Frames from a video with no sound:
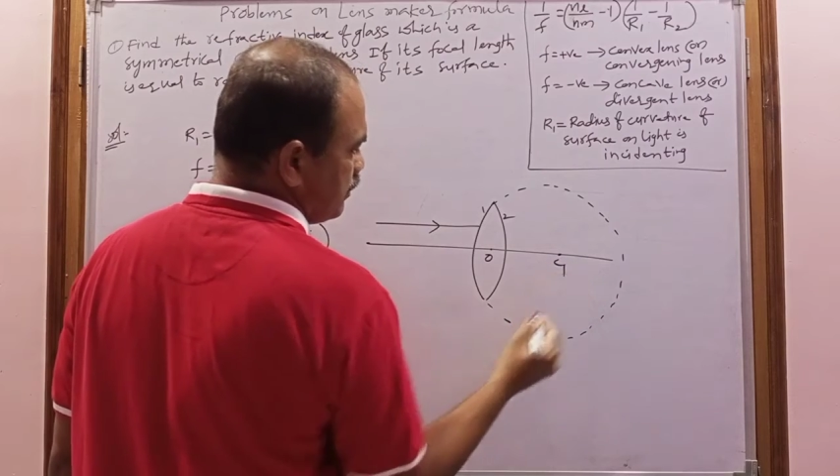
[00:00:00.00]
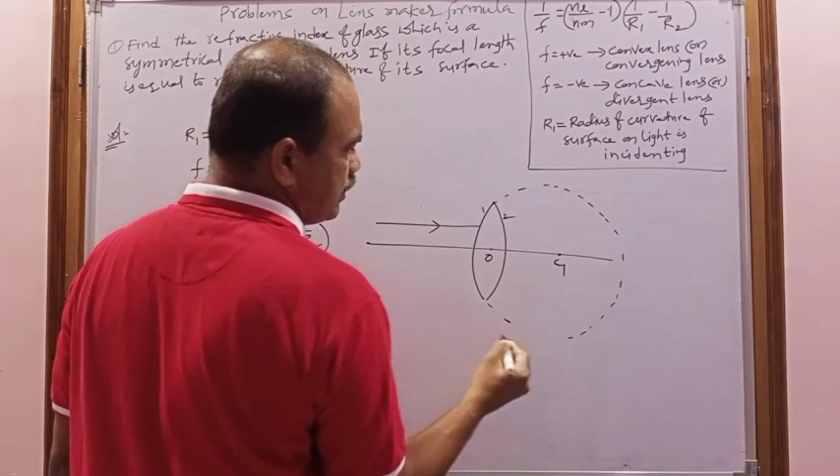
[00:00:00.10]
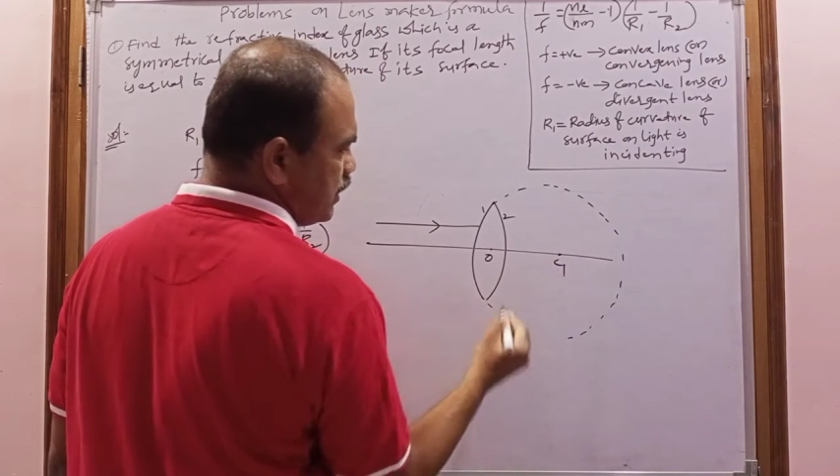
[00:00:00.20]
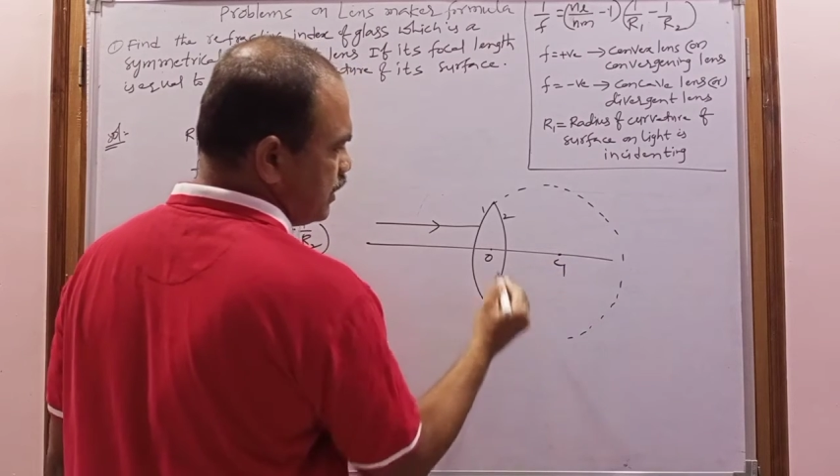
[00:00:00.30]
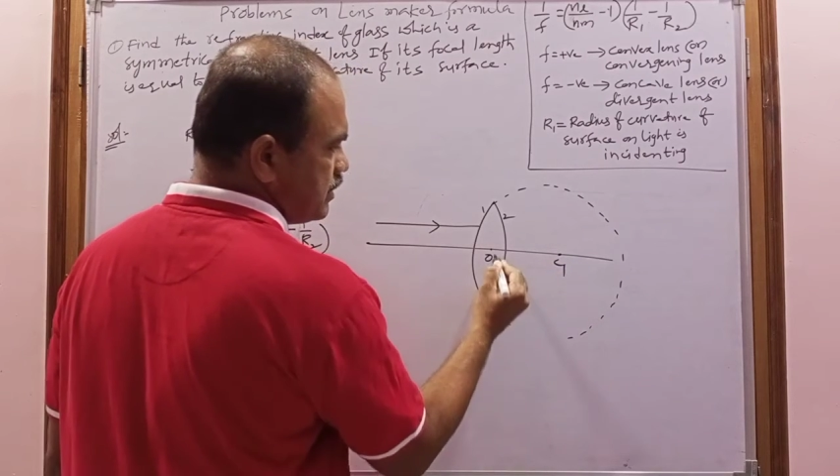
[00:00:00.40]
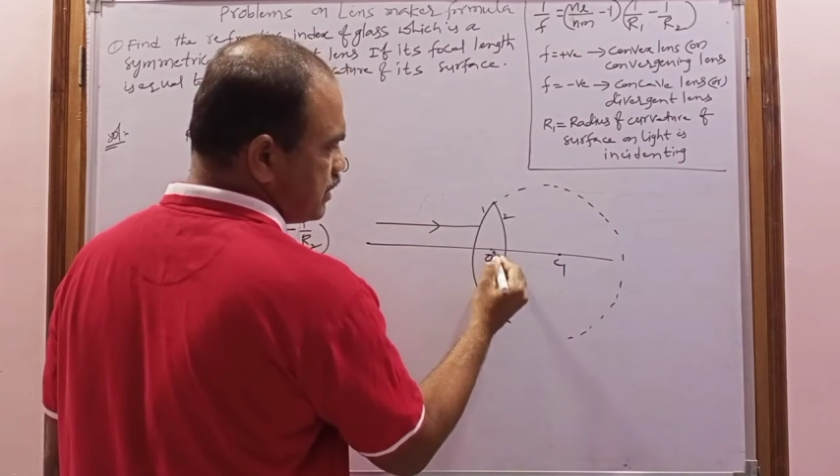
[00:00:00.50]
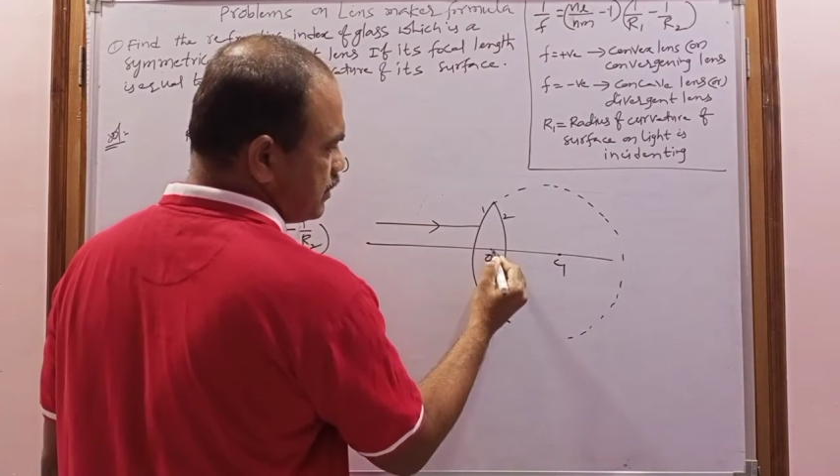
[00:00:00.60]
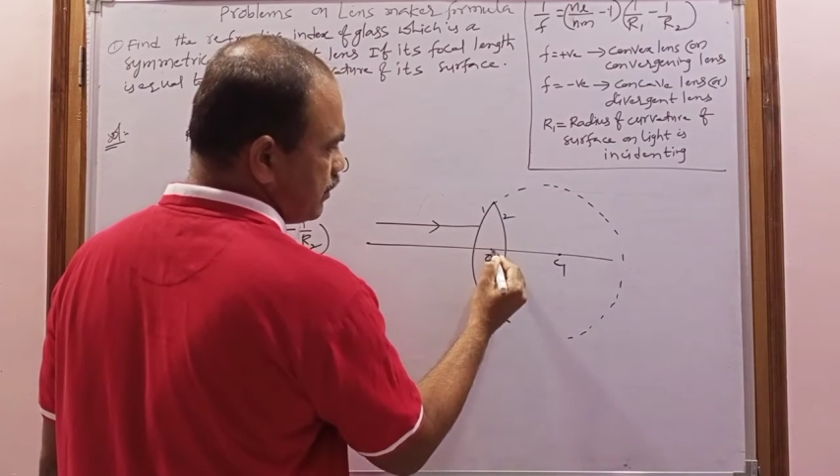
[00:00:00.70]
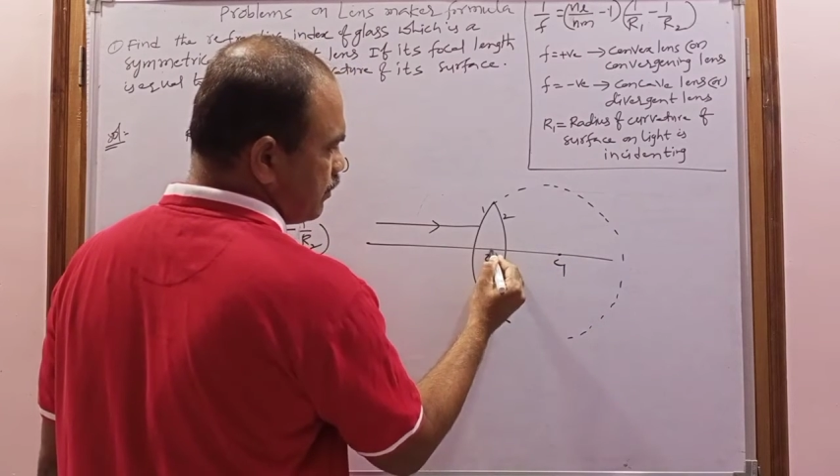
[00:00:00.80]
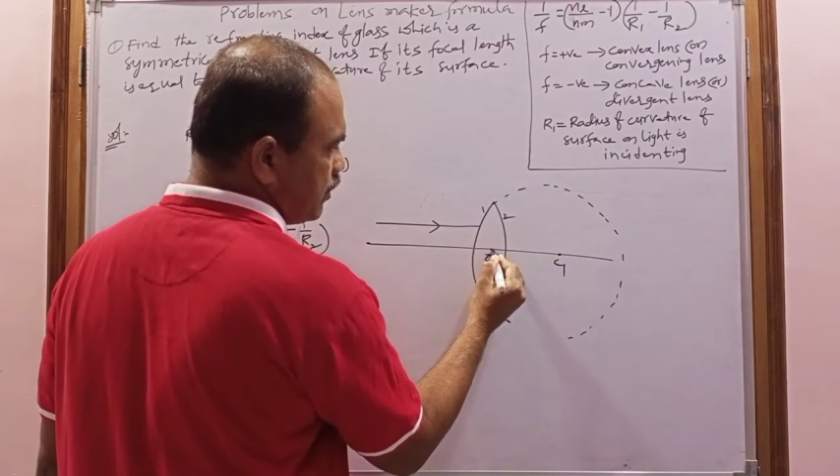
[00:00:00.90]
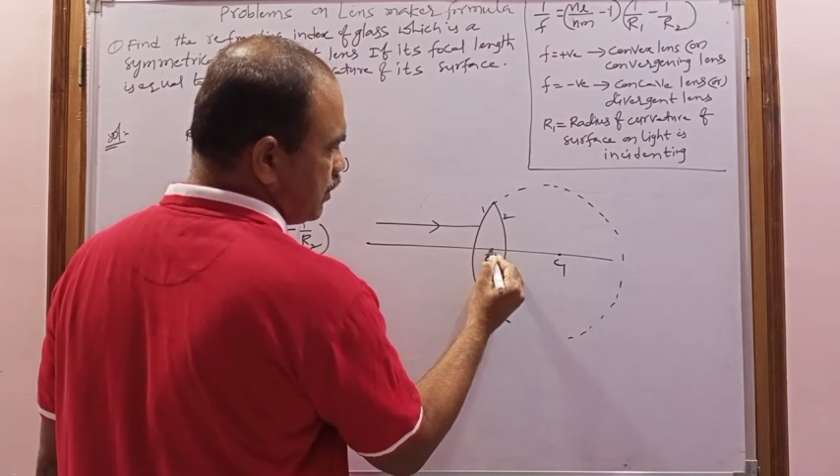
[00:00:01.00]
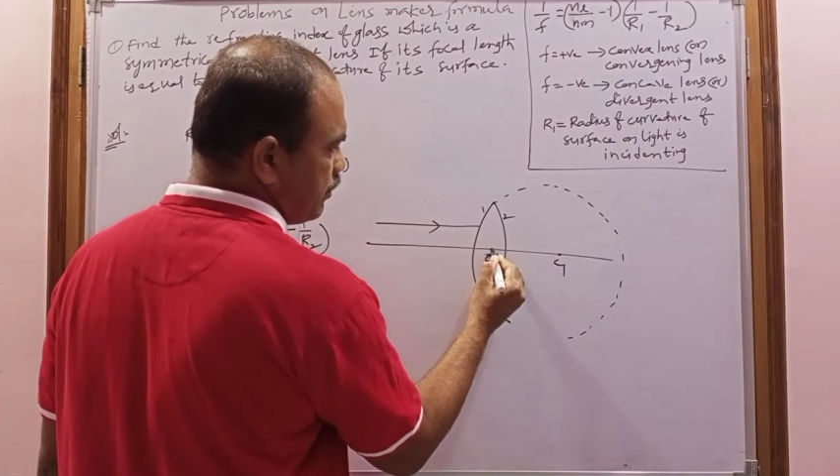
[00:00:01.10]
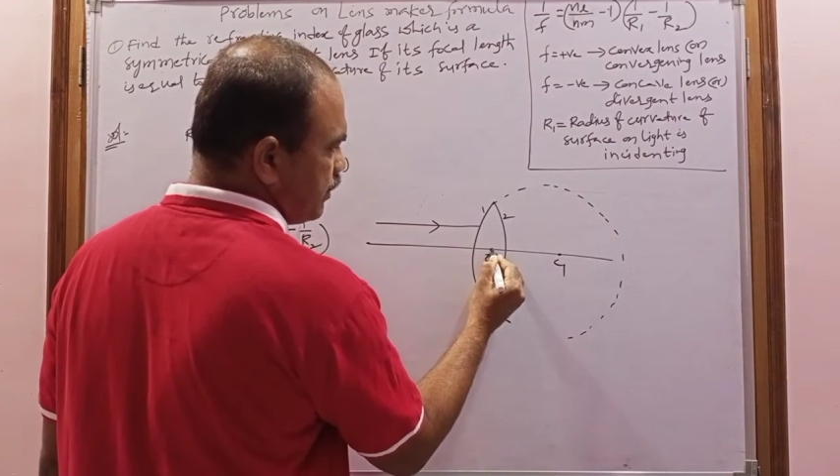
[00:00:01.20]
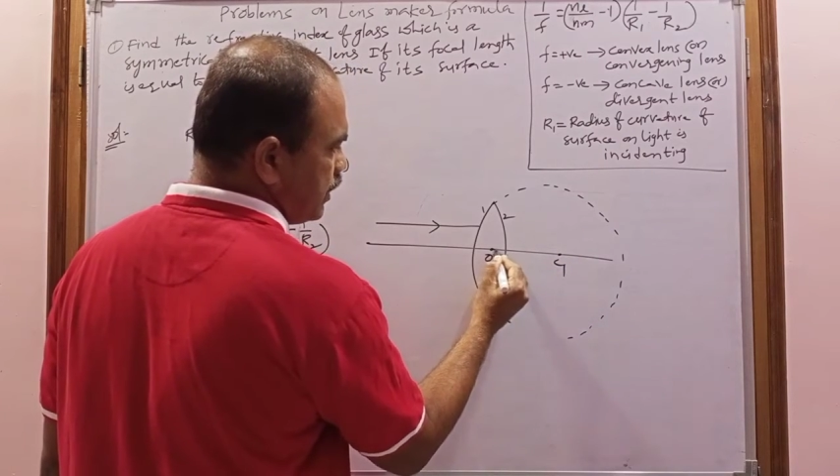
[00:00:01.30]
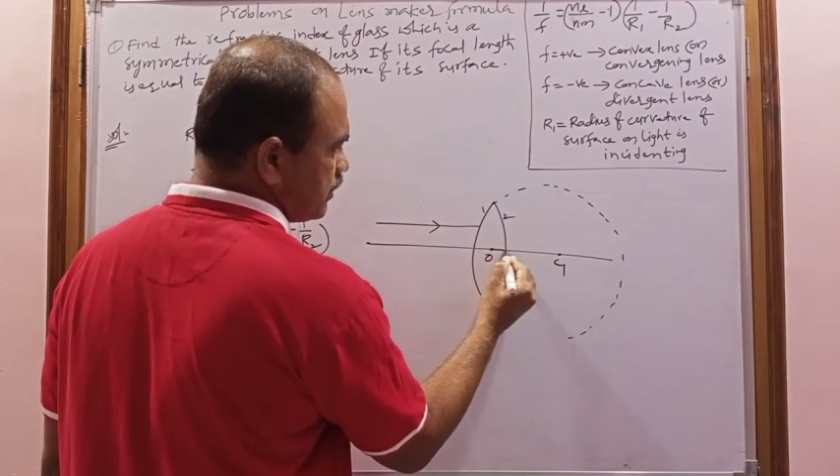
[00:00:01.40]
The distance from the
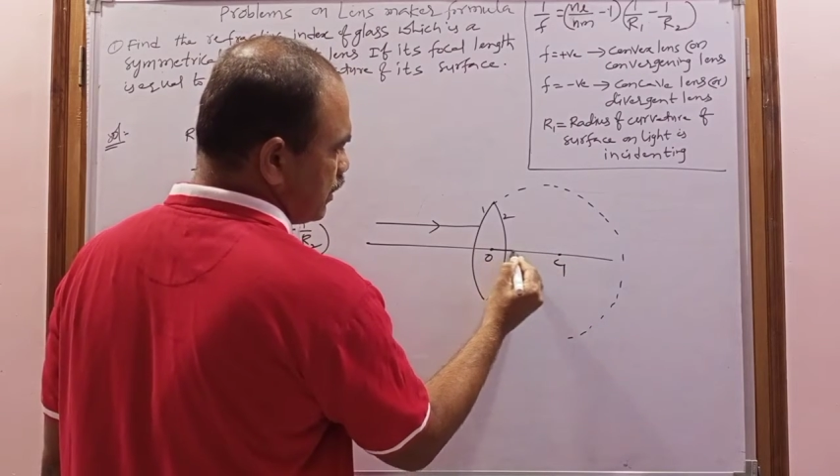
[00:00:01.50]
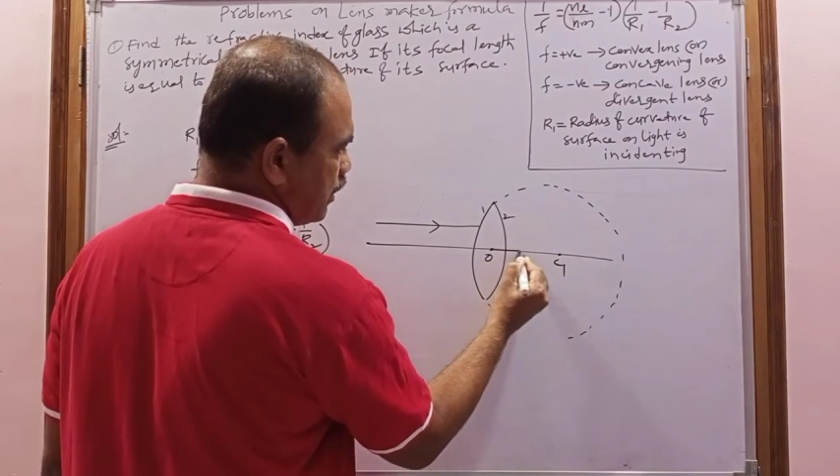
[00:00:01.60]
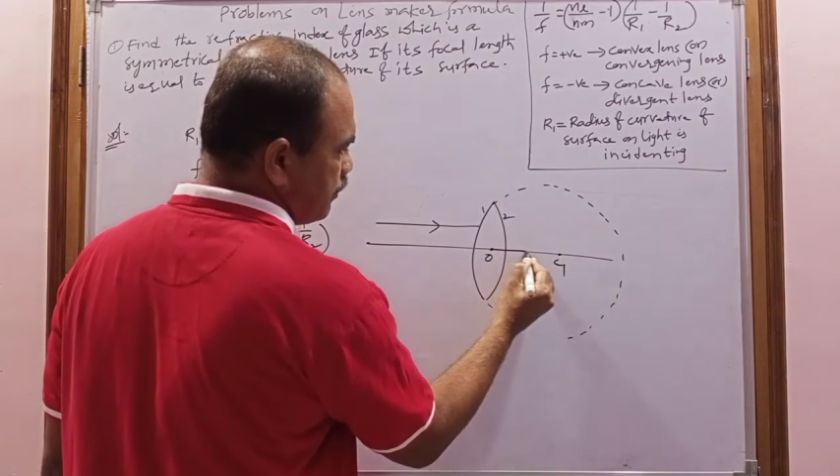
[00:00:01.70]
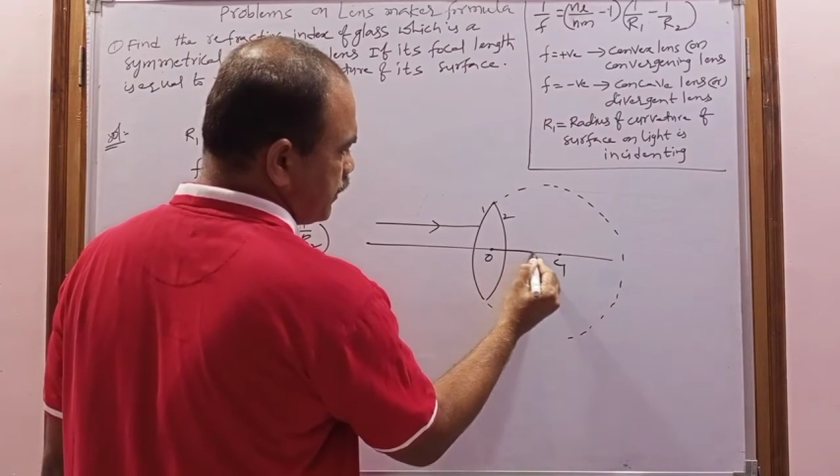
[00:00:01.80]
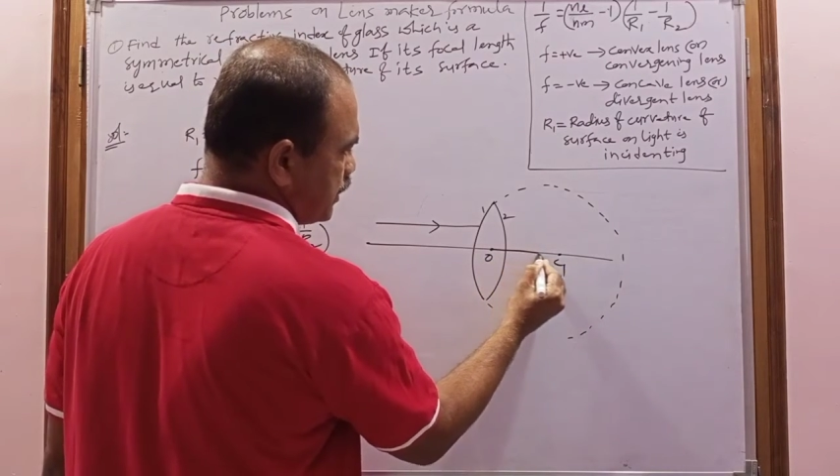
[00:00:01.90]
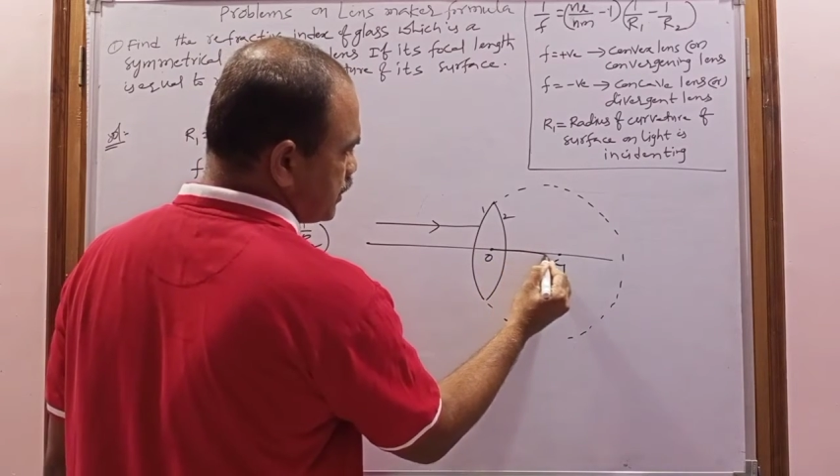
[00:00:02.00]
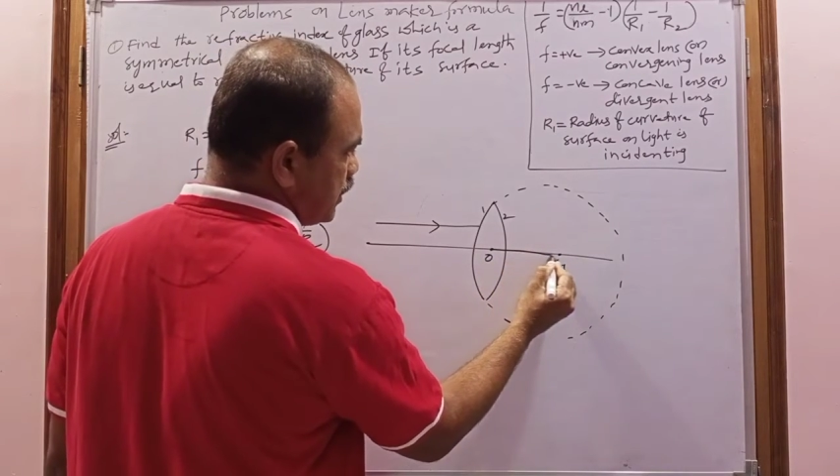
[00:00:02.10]
optic